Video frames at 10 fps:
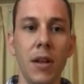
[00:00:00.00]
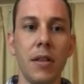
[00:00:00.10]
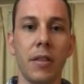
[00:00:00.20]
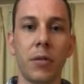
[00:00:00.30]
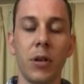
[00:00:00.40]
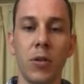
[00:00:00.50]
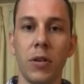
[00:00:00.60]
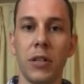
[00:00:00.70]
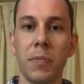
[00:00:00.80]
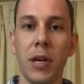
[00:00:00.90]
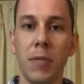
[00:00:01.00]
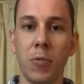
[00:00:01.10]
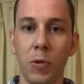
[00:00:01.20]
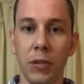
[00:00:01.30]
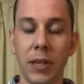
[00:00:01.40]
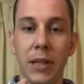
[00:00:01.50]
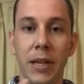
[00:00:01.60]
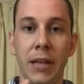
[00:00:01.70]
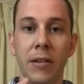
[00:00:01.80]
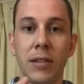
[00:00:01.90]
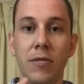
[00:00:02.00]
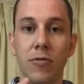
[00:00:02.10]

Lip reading: The 3/4 inch pipe will then